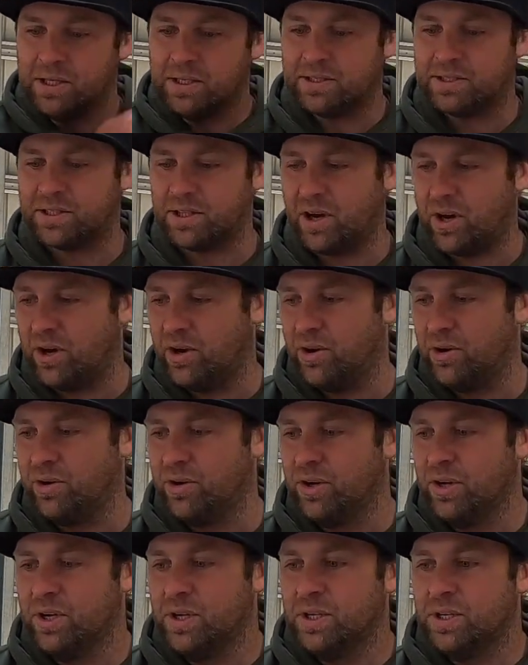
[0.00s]

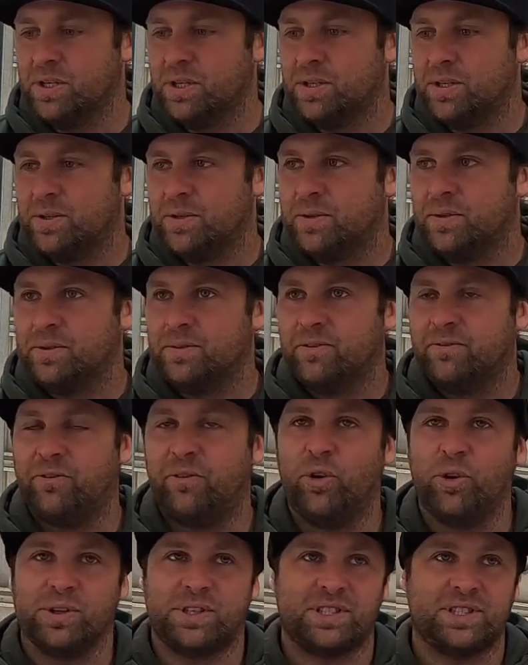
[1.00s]
So
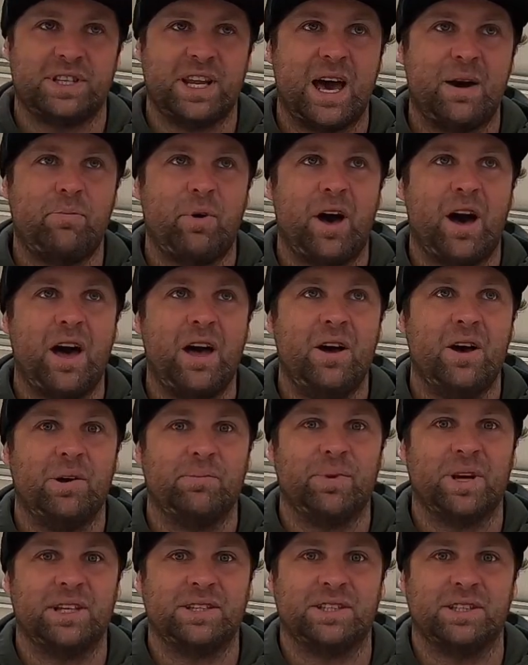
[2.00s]
for snapper,
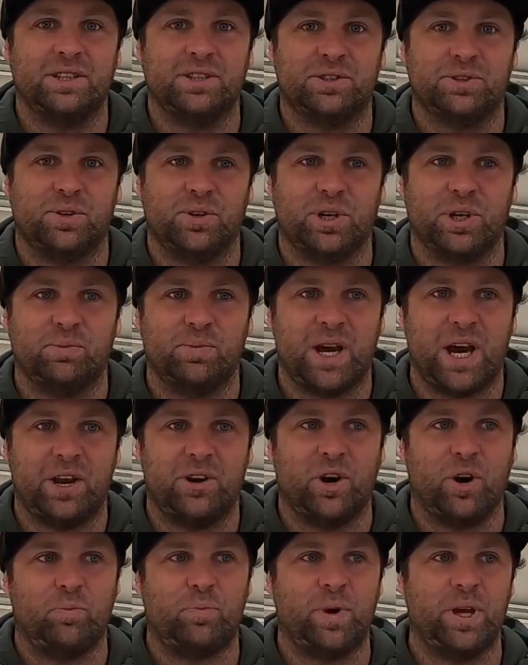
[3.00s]
I'm guessing you're talking
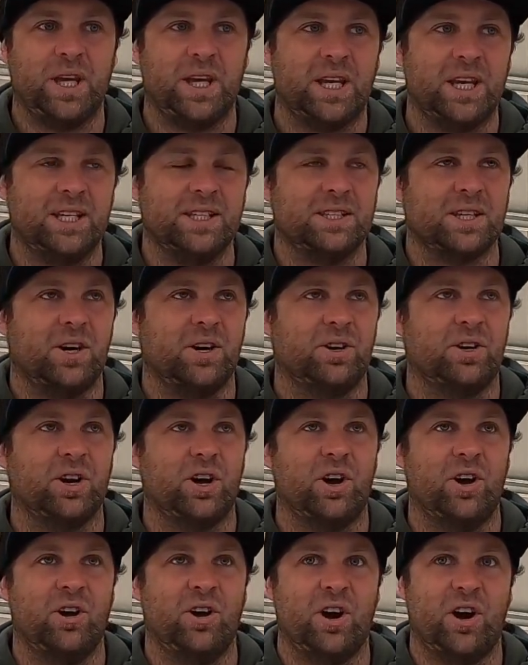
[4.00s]
about not pinkies. I'd
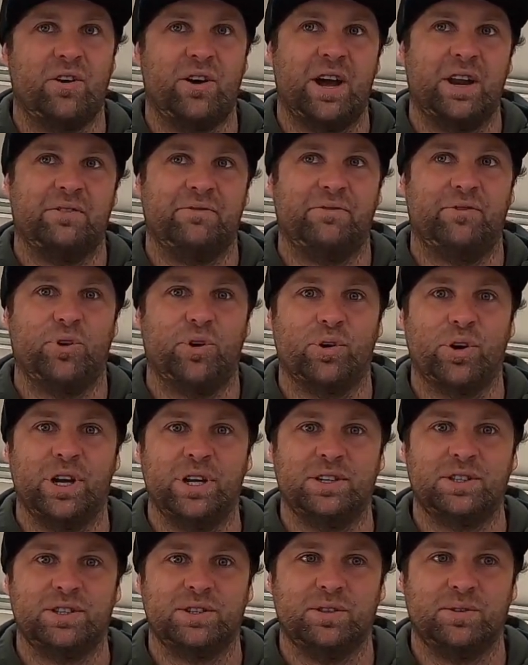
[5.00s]
go around a
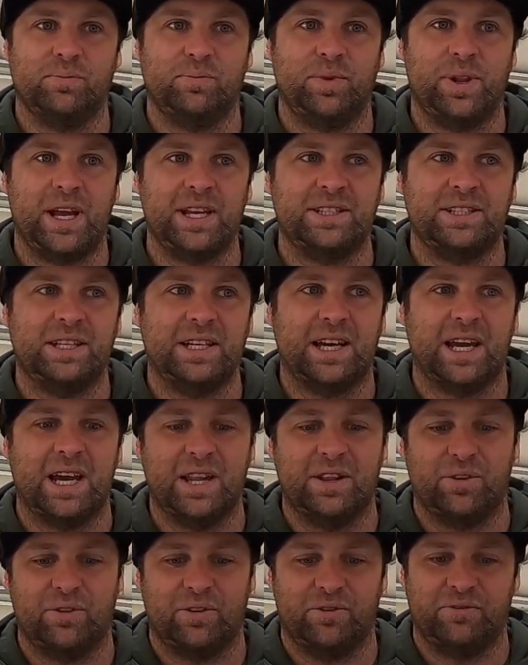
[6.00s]
4-inch plastic,
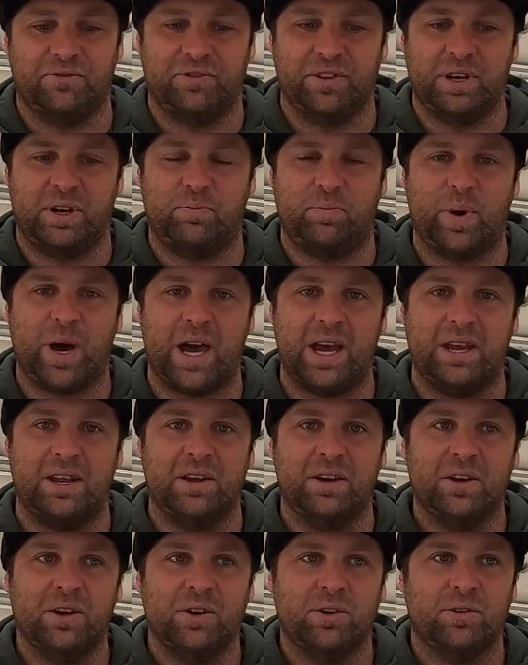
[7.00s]
either a flick bait
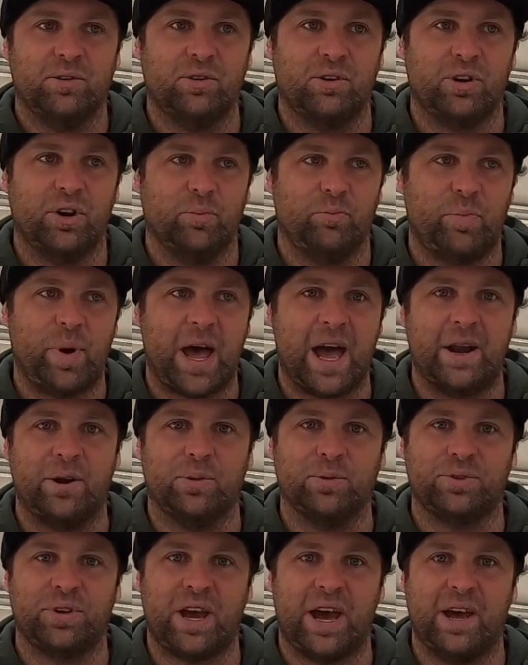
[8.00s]
or a
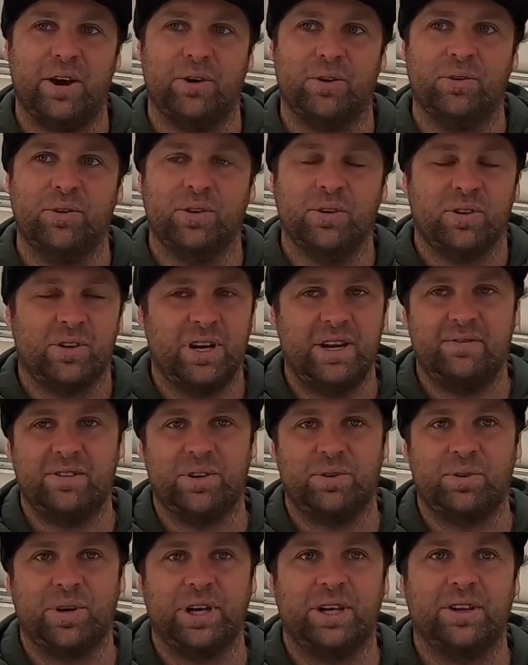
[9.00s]
paddle tail,
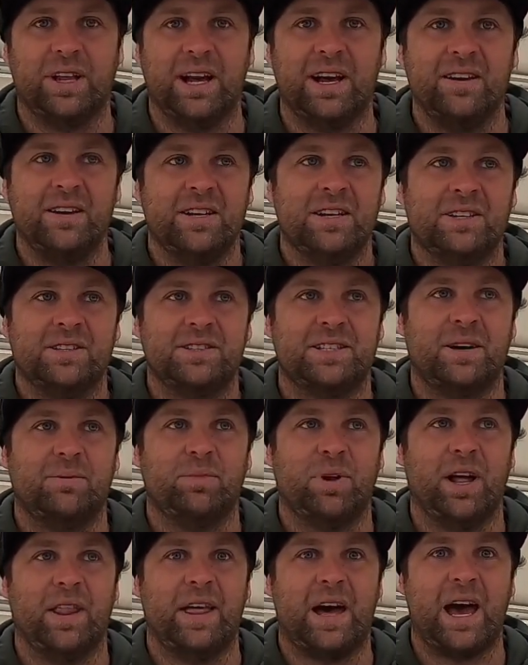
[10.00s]
even a wriggler,
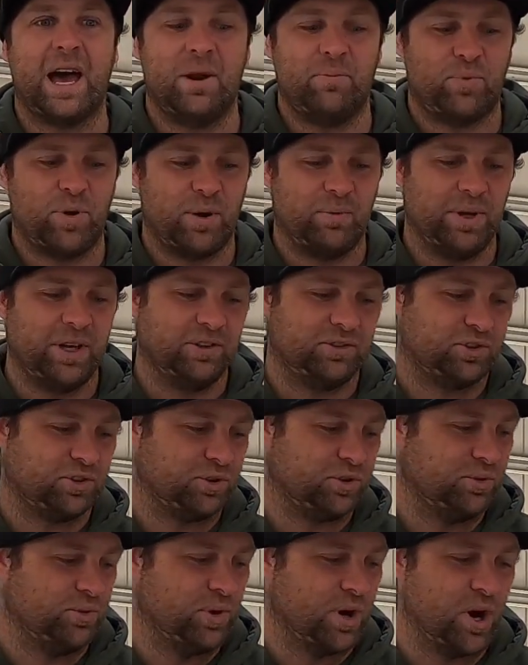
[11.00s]
something like that, and probably a
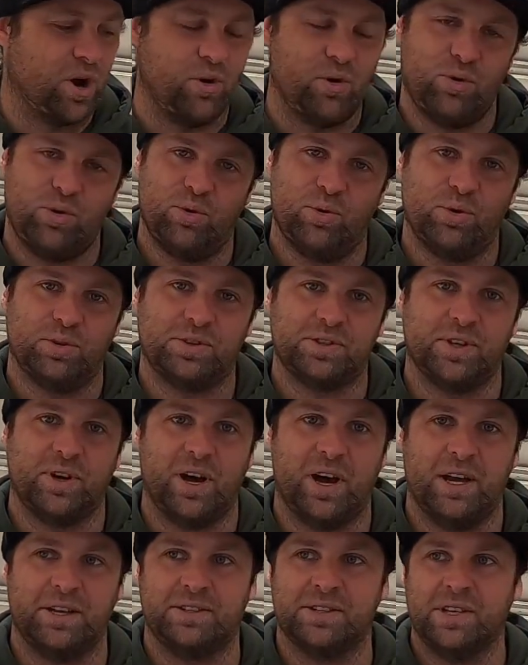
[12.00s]
2.0 hook
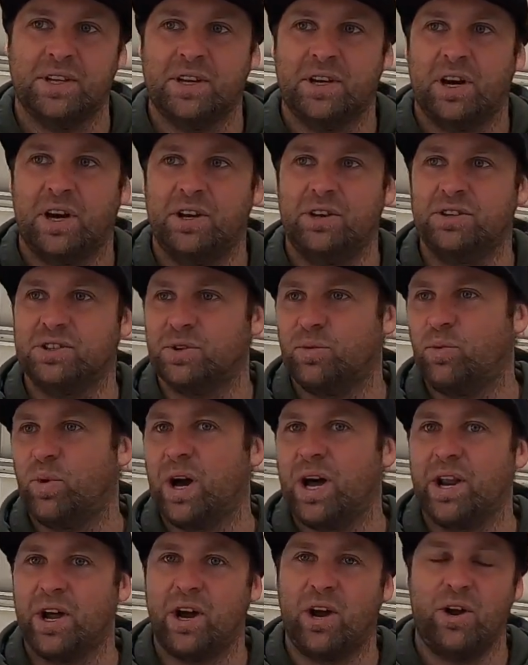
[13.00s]
size. I use a
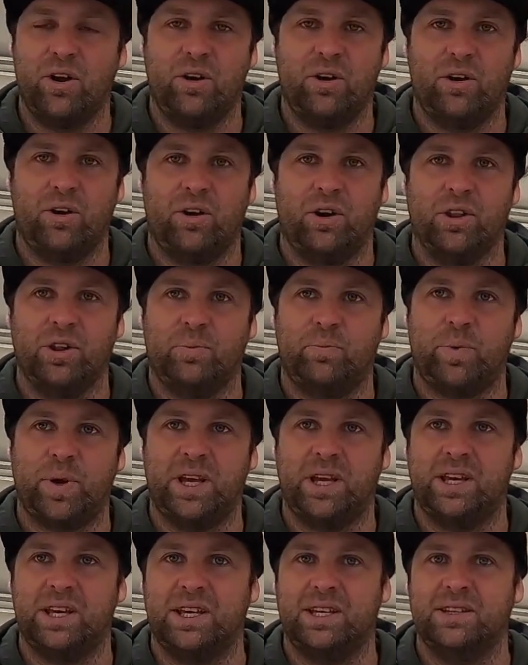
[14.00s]
1.0 on the
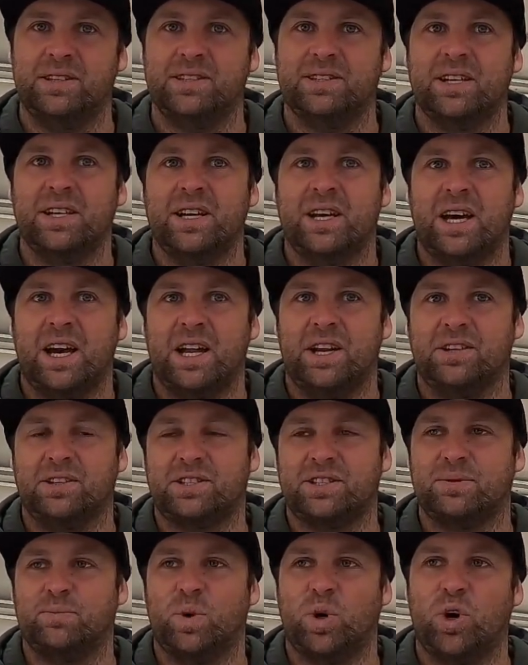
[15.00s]
pinkies, and
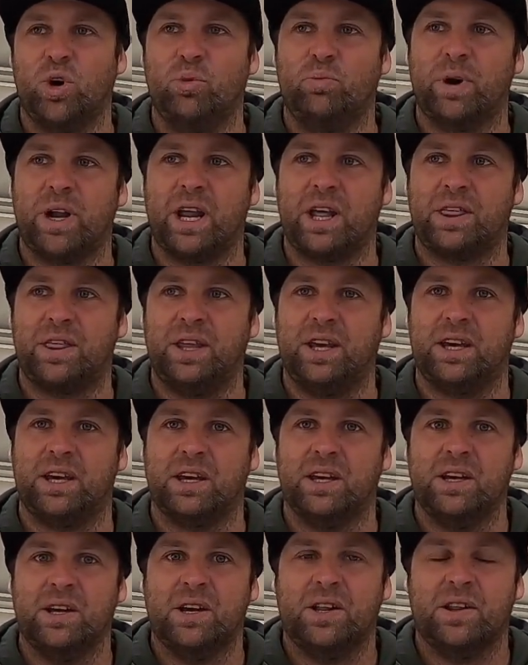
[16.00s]
it's small, but I think
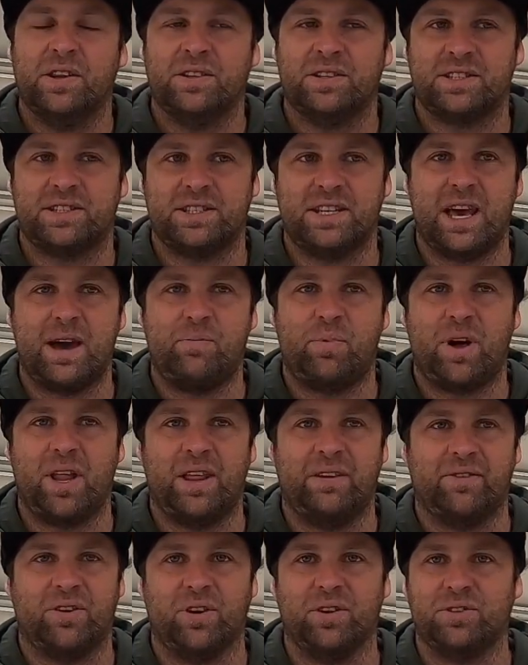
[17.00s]
snapper,
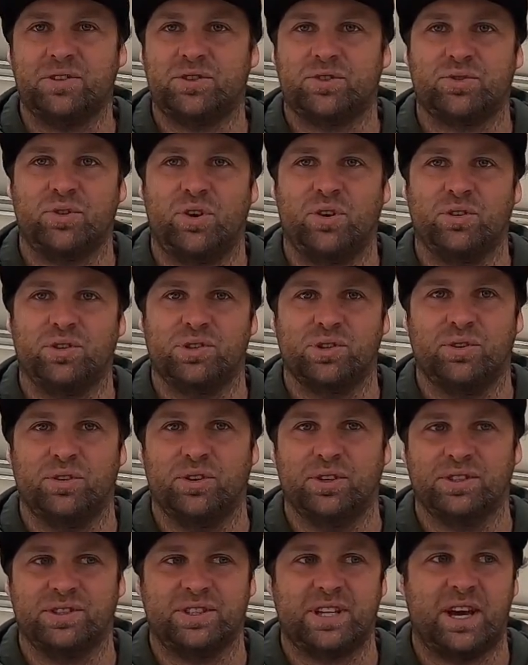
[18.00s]
they've got the strong
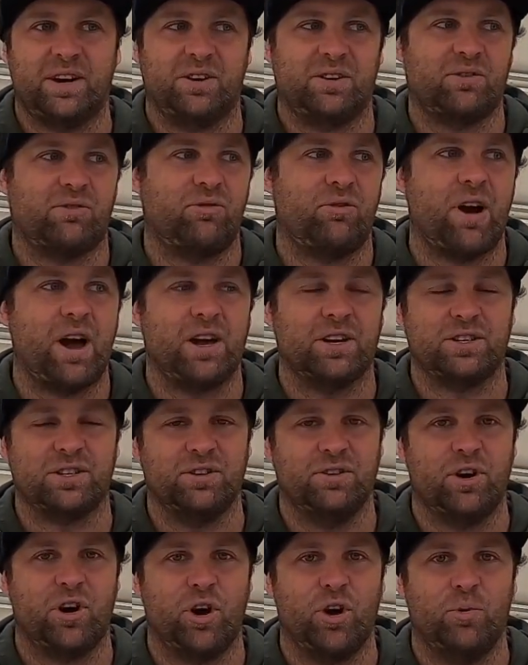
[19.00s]
jaws that crush
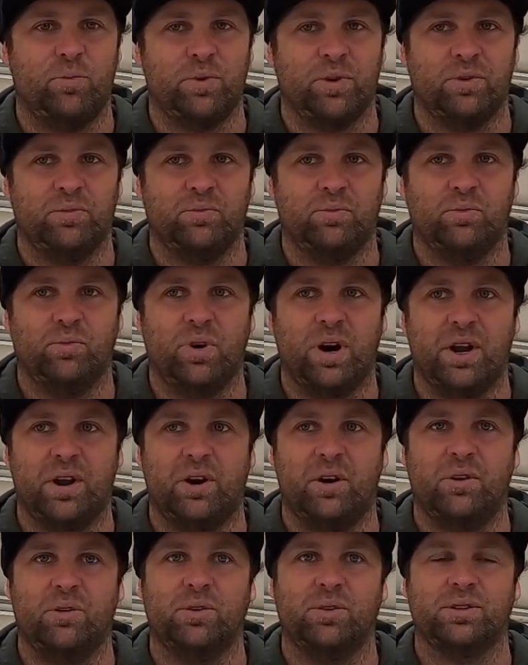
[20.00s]
an open
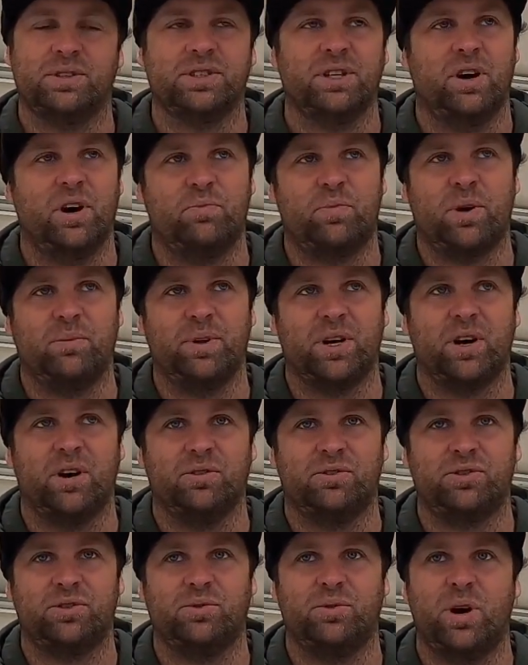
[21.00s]
1.0 hook, so I'd probably go
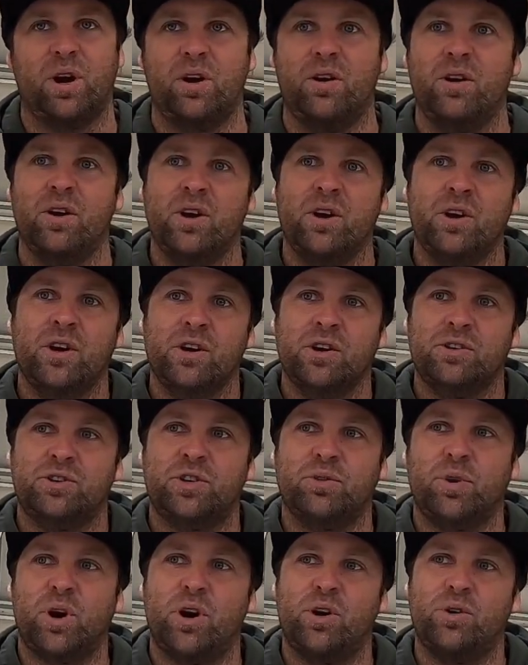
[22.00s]
a
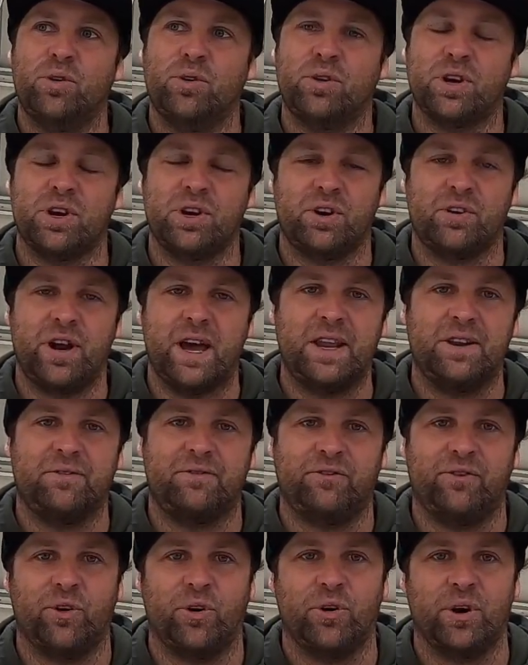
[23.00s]
2.0 hook and around a
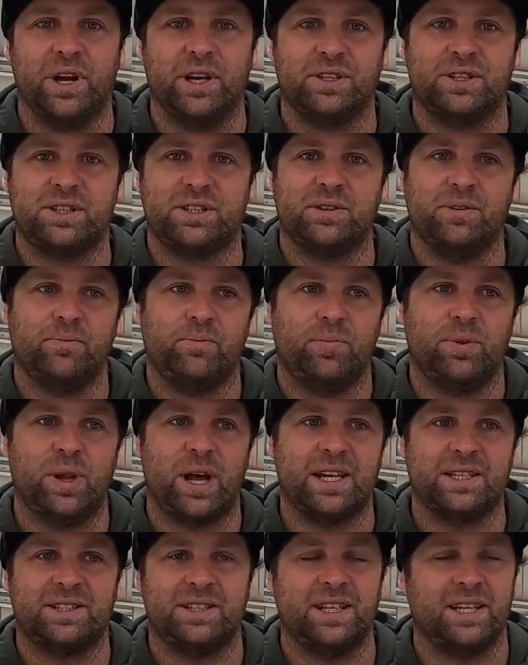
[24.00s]
4-inch
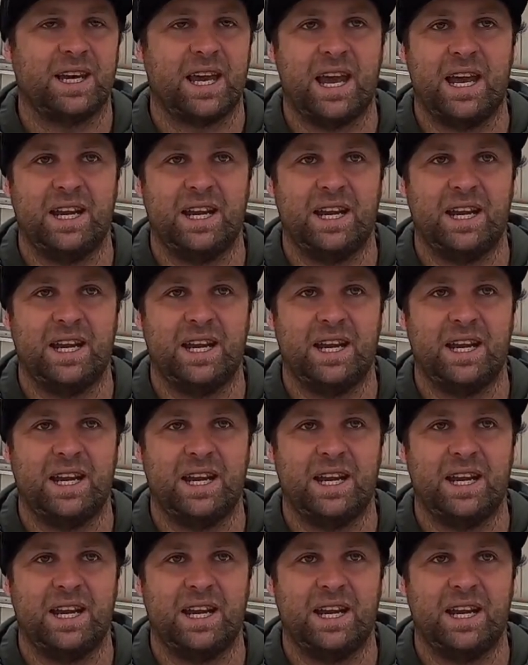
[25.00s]
plastic,